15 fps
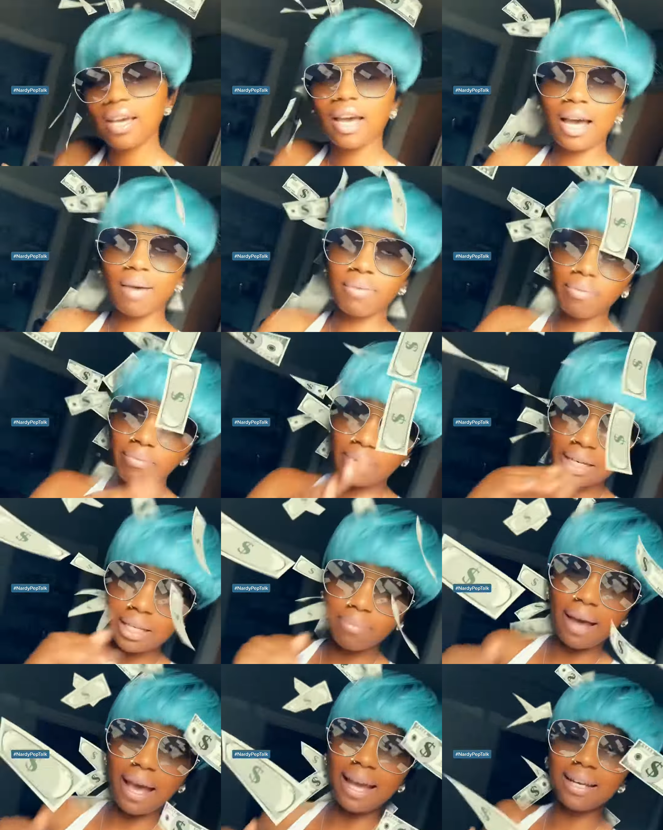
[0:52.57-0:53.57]
I'm a
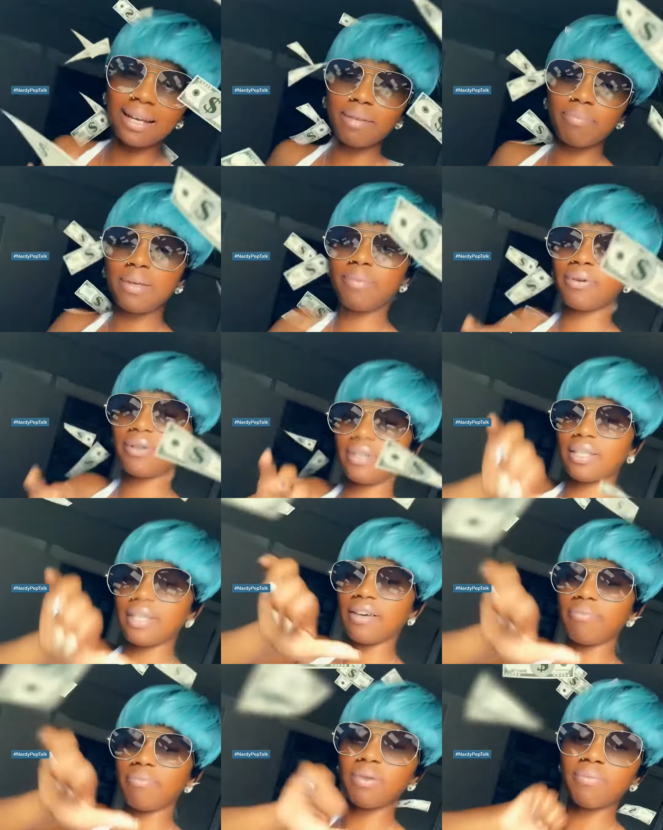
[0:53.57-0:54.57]
money magnet. People could
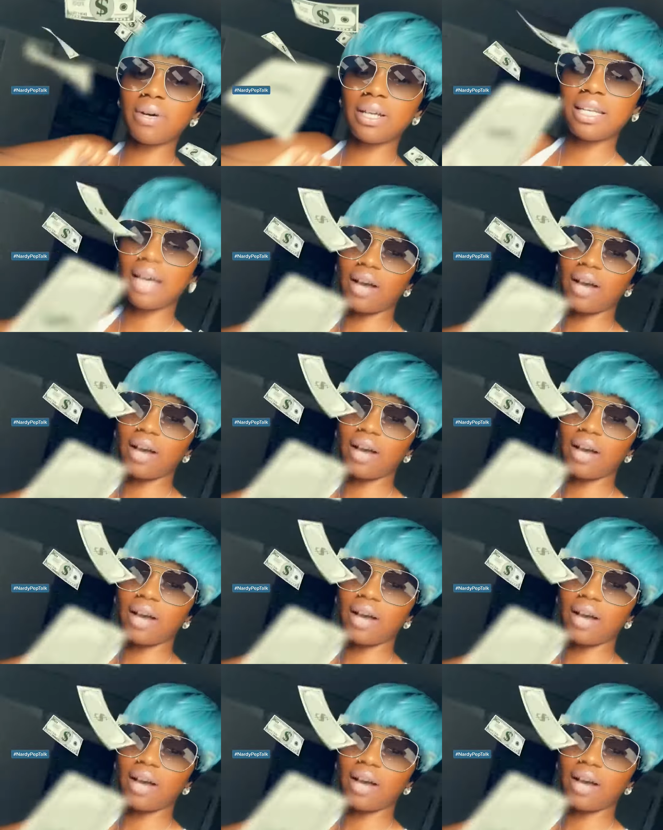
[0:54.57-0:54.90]
give me money. I